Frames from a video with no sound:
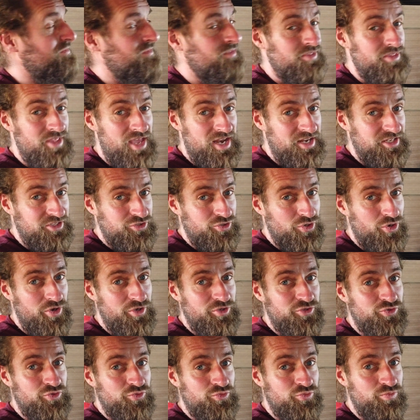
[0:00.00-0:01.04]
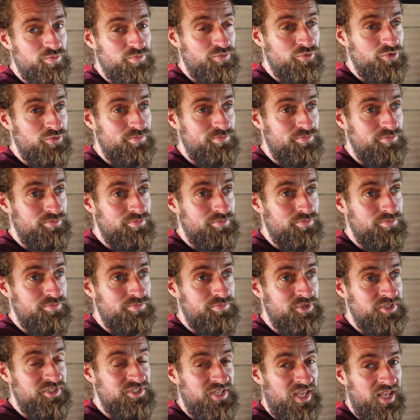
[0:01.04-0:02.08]
that is going to
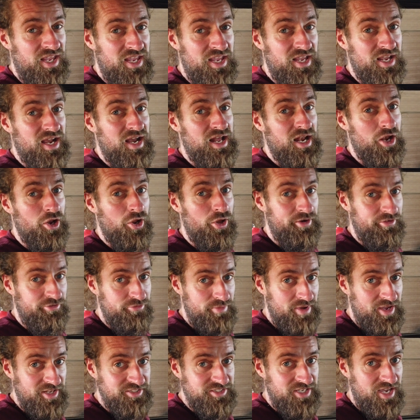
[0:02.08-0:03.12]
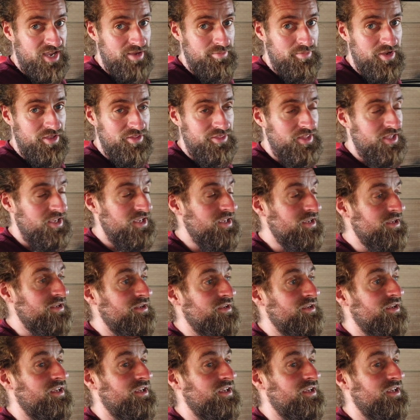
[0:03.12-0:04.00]
be taking a lot of my time, I think.